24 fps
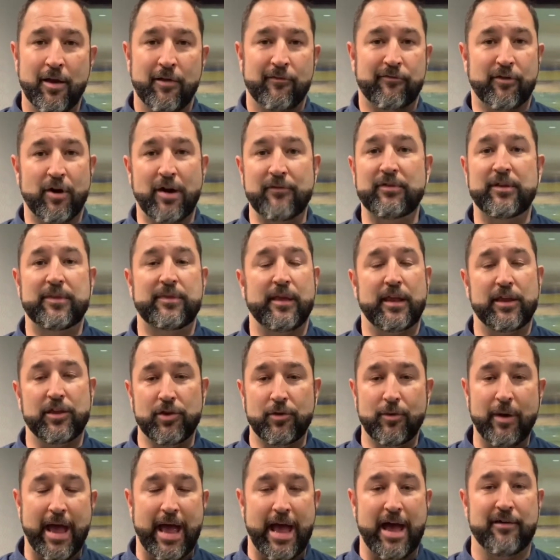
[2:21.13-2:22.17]
for everything
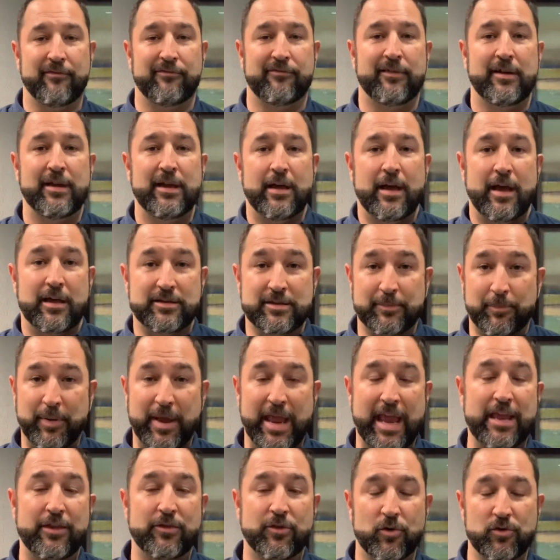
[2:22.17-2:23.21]
you have to
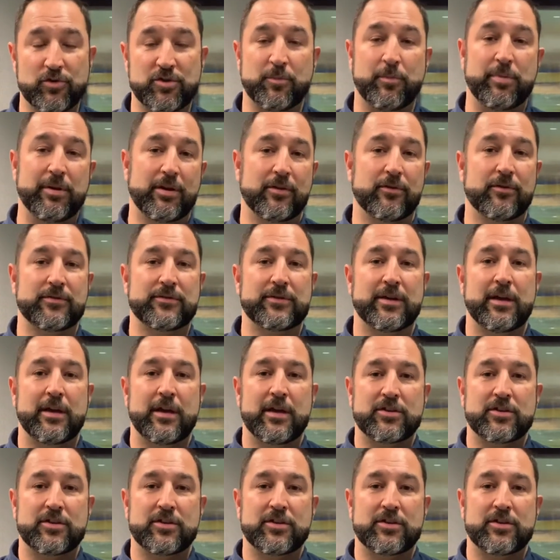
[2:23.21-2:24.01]
pay those bills.